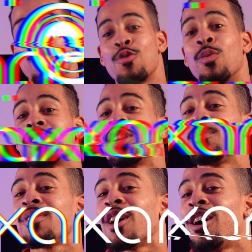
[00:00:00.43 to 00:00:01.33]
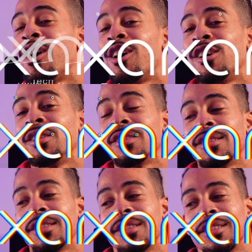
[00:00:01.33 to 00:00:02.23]
What's up, y'all?
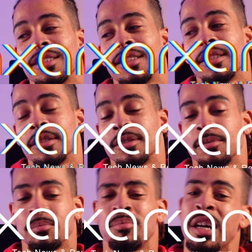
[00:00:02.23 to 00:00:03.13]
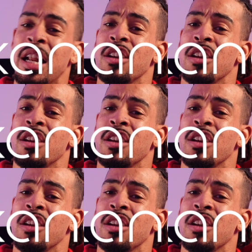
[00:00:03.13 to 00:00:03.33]
By now,